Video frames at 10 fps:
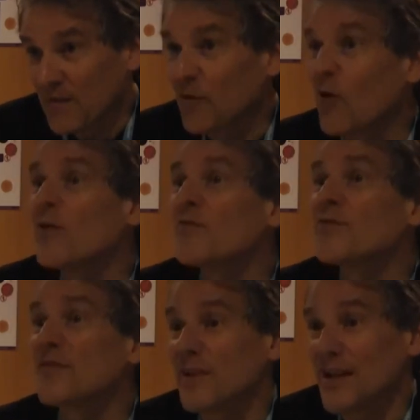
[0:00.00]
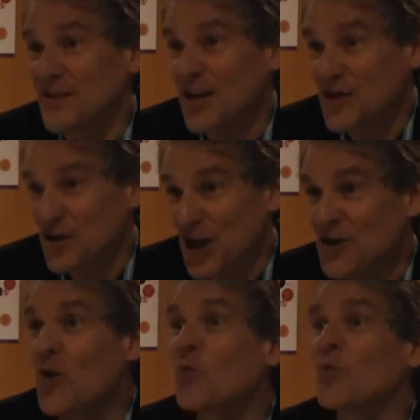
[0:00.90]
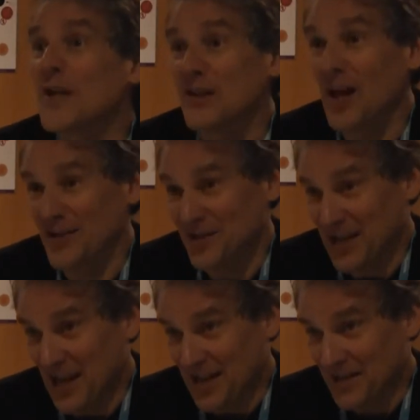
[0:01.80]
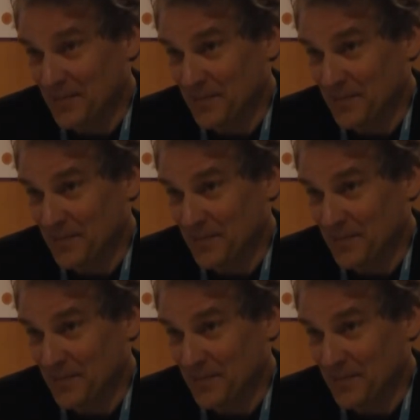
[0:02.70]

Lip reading: for all of civilization and don't realize it yet.